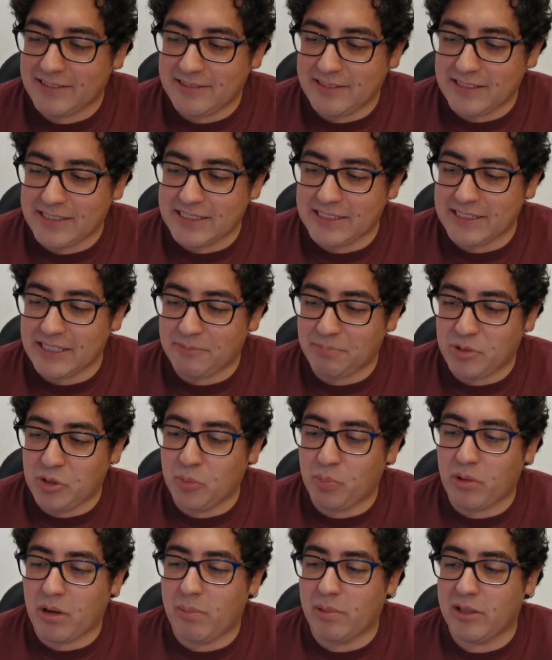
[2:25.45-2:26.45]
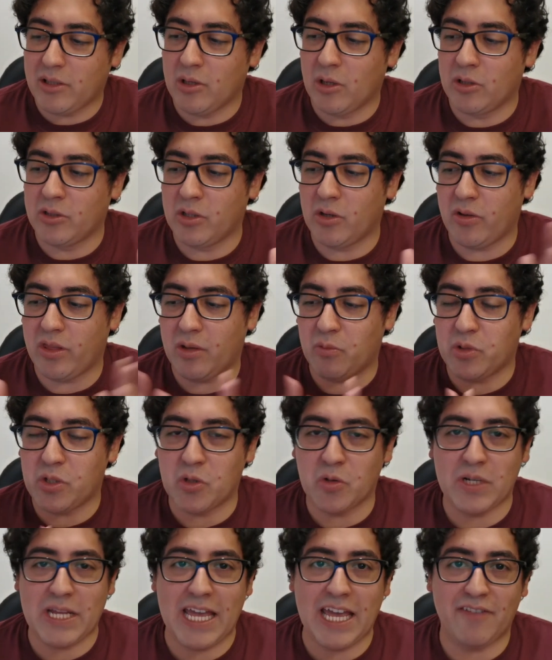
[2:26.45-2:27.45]
it, you probably all know that we
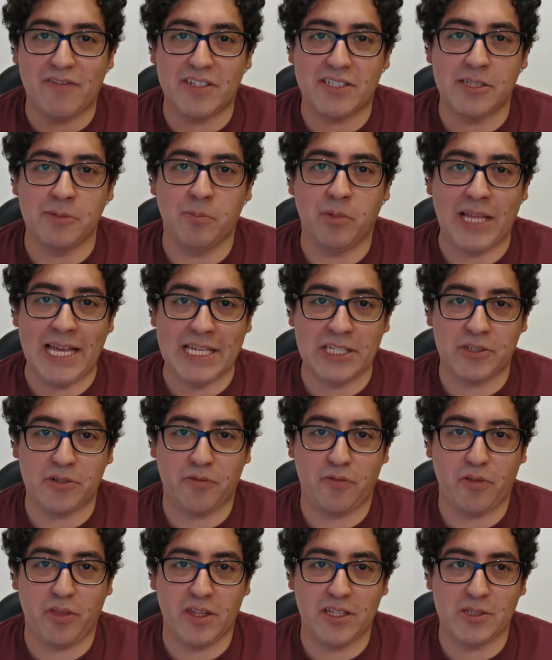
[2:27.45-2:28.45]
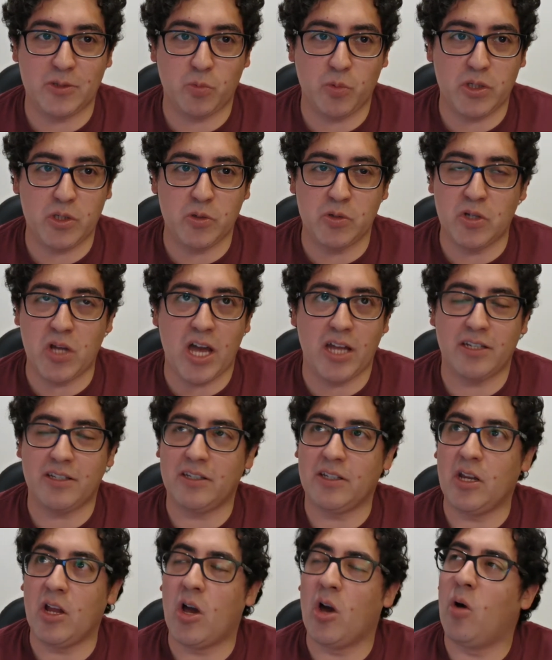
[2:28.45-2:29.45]
don't have a simple answer for this we do not
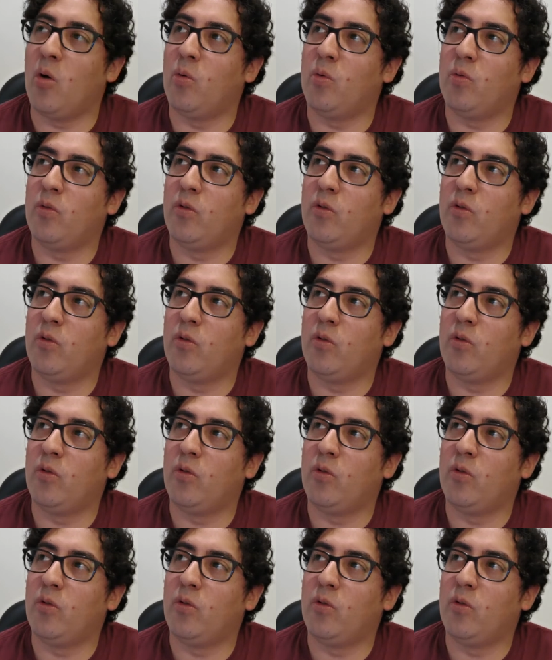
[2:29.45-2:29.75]
know